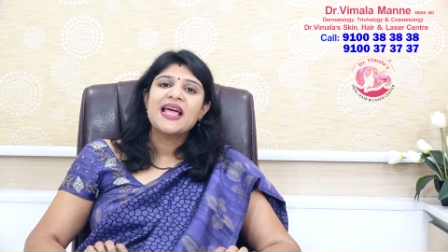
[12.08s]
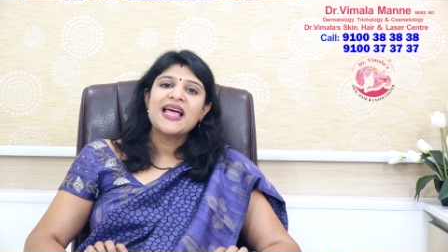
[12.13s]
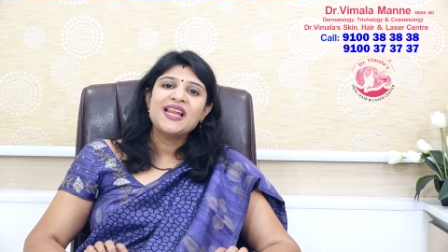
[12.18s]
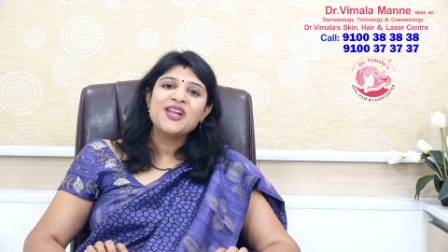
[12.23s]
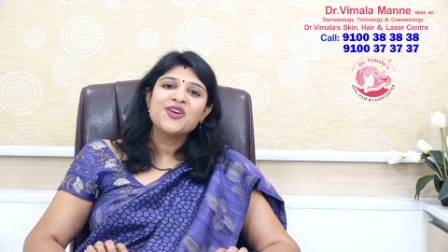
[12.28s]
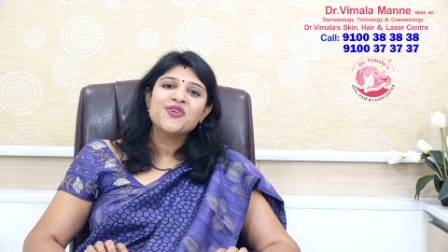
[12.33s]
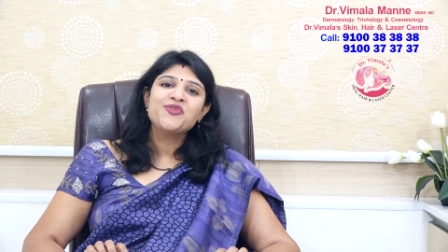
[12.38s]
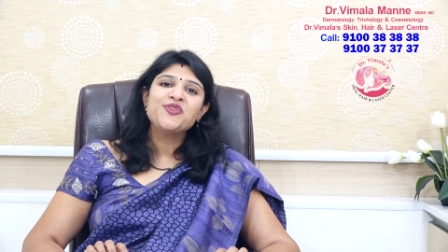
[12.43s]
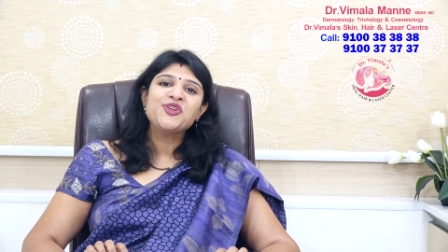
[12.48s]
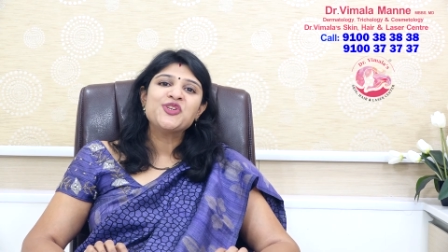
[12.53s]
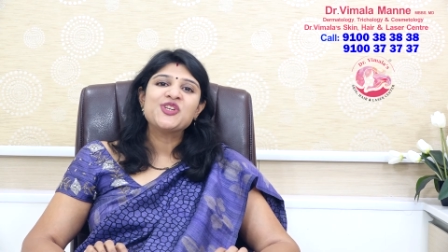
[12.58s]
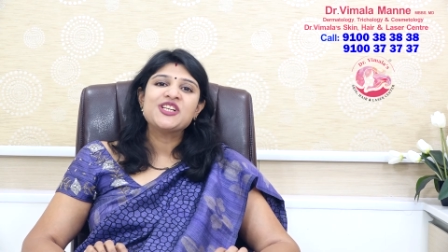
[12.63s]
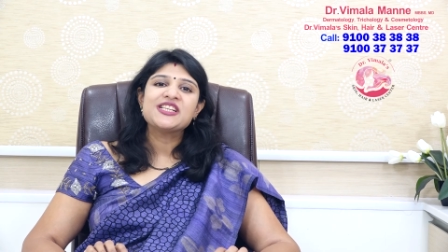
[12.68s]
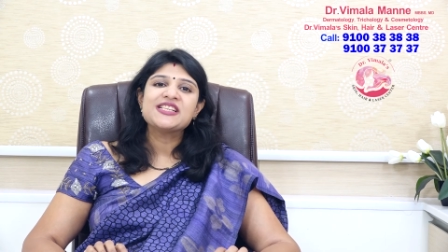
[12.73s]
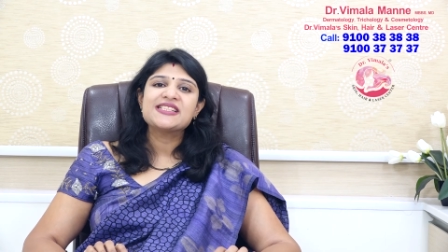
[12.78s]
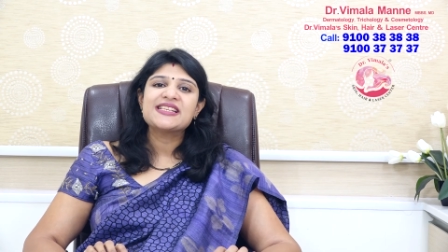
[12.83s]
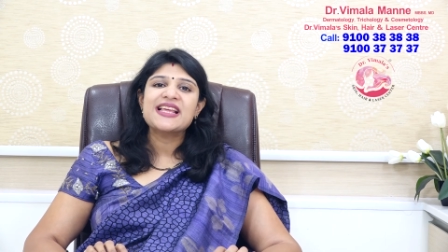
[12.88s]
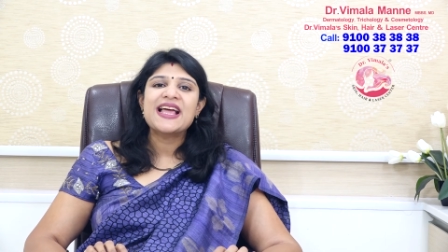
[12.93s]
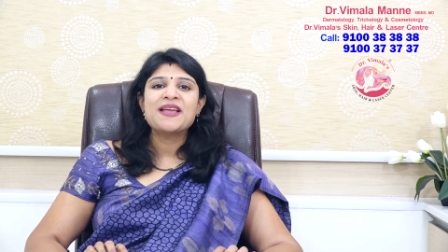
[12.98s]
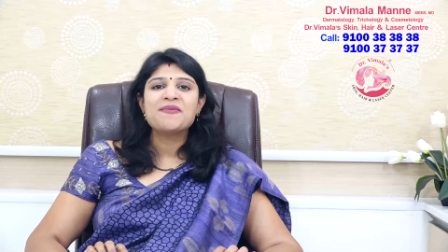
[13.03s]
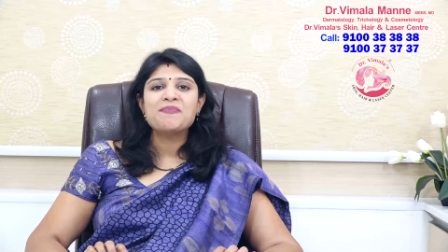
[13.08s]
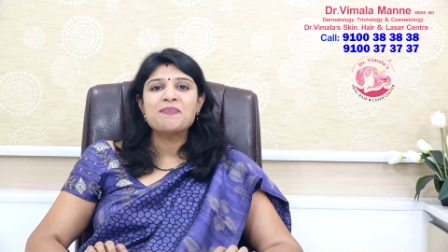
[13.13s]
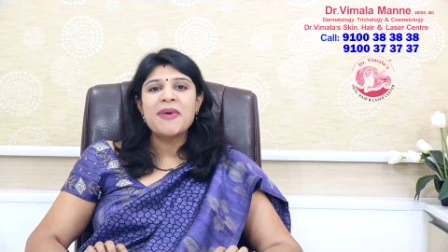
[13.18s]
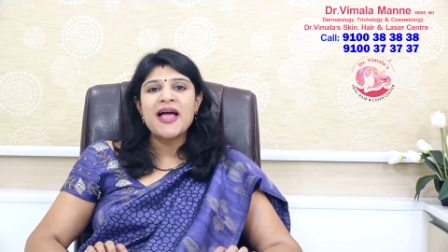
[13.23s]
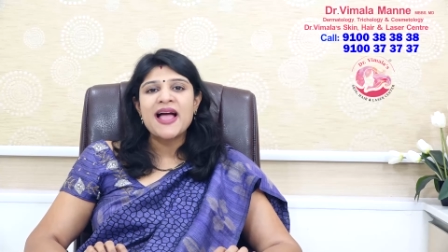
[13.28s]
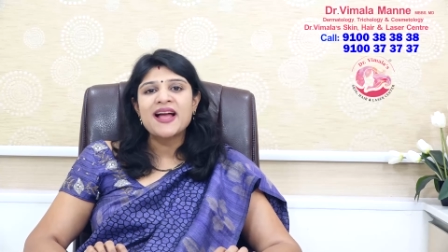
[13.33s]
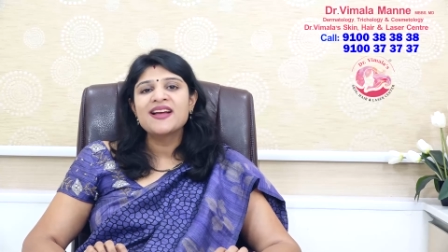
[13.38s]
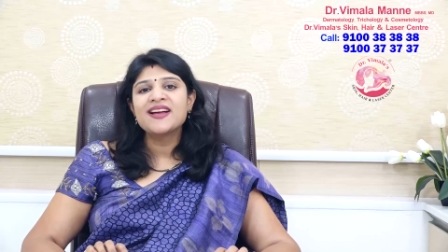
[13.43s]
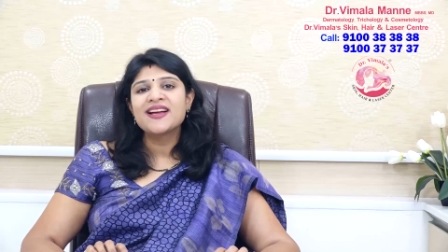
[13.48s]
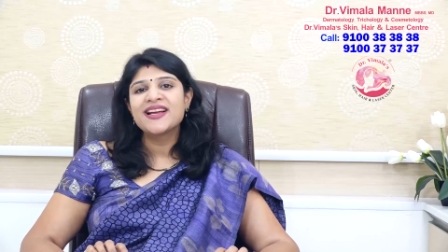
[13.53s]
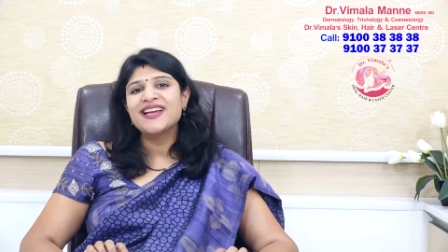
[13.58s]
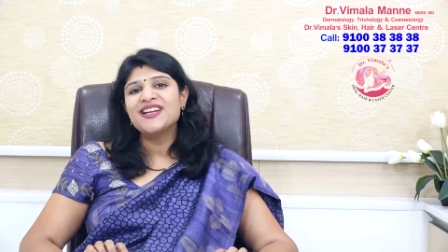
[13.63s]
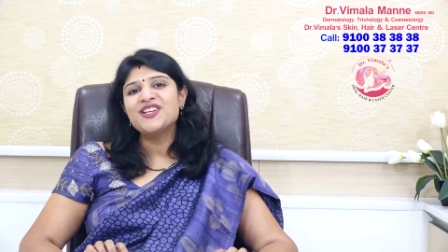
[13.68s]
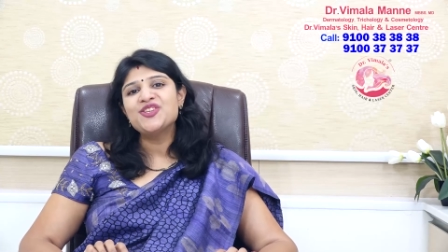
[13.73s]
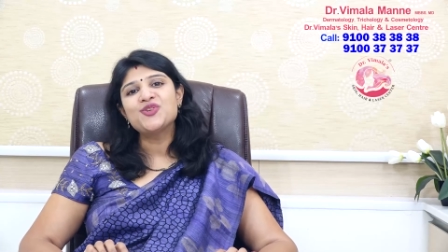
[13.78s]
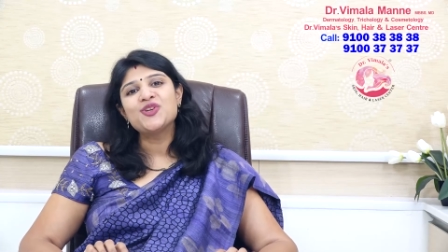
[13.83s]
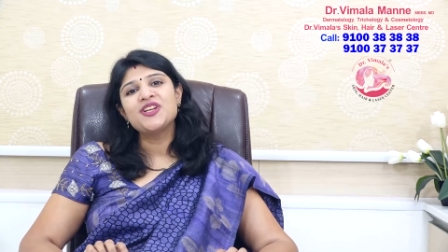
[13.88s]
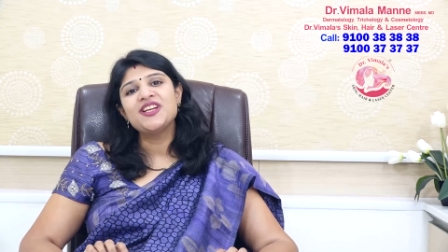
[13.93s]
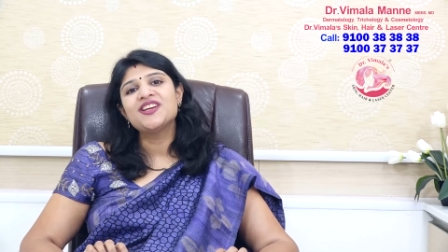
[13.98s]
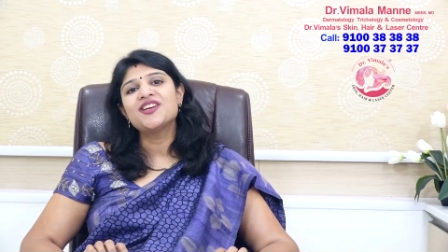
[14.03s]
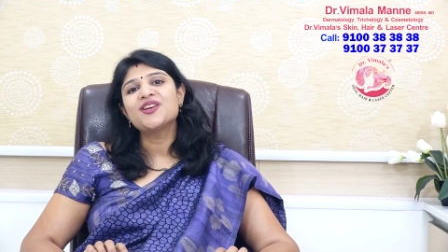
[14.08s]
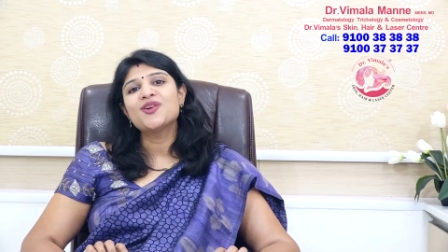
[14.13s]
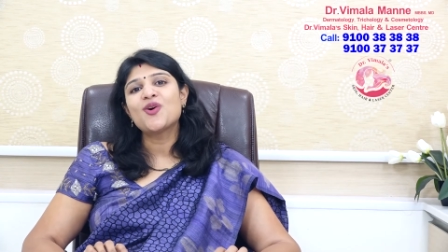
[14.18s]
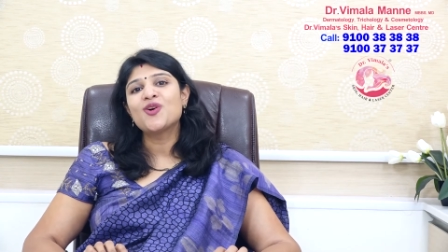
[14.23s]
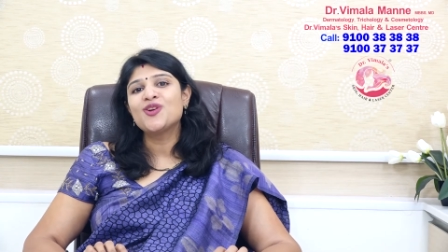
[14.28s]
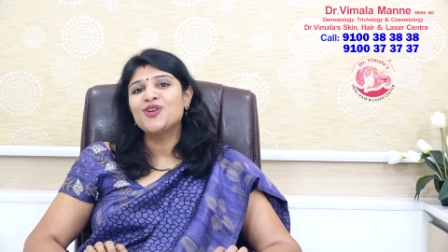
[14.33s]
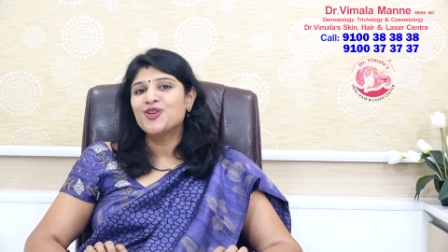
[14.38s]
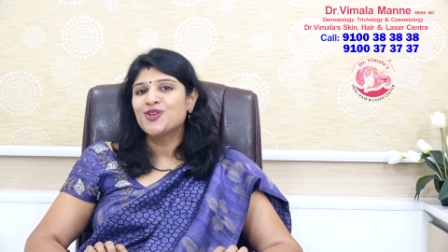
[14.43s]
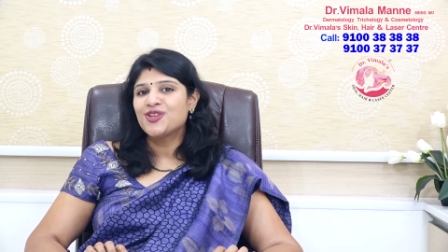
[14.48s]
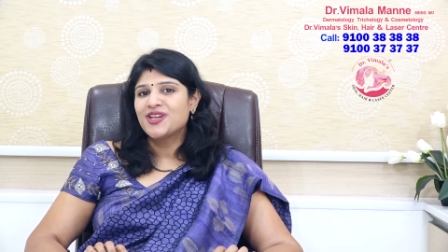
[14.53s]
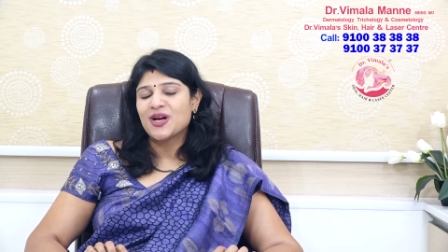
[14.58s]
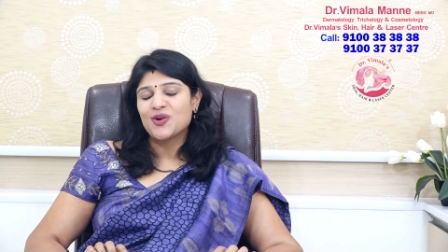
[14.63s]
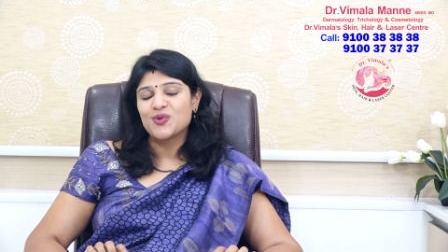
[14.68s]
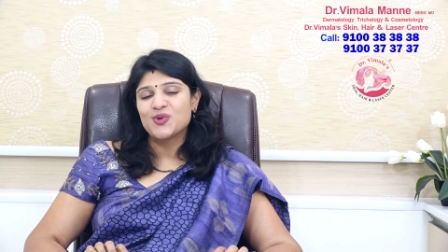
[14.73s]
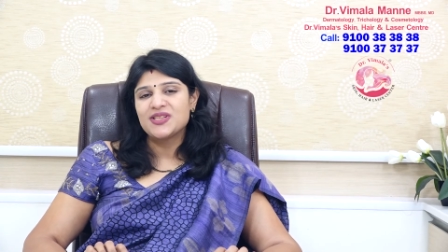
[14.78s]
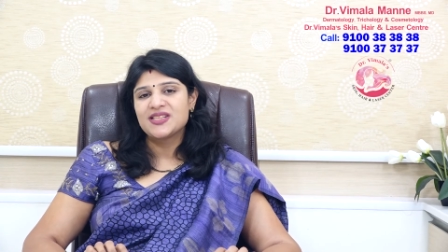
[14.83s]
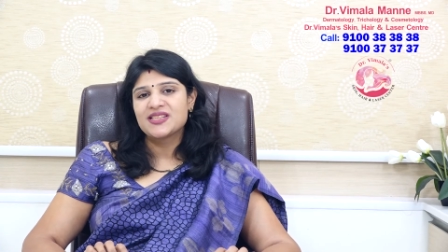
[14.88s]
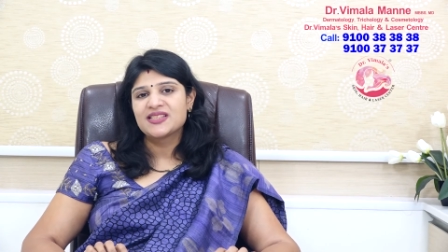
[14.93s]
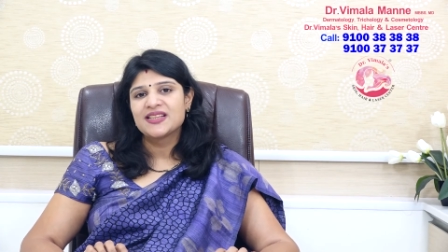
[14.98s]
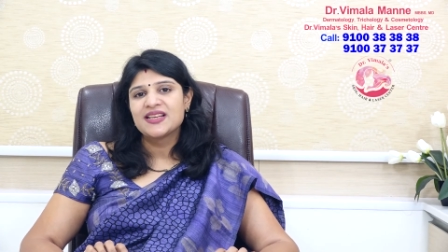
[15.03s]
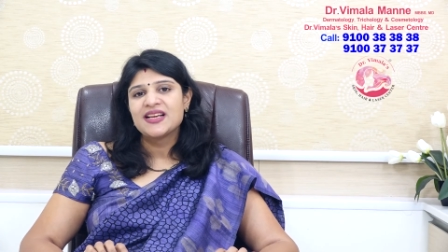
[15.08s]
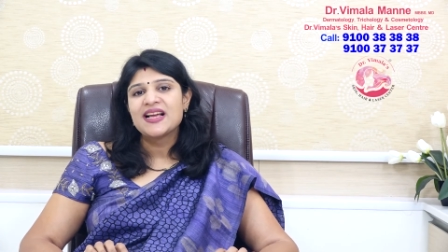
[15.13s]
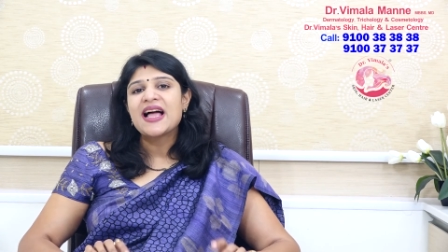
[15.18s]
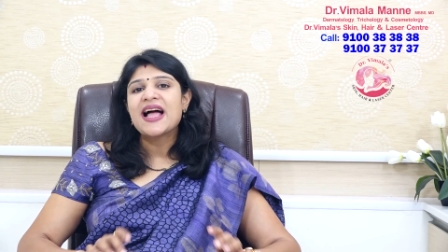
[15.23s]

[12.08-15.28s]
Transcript: Hello viewers, I am back again to clear all your doubts.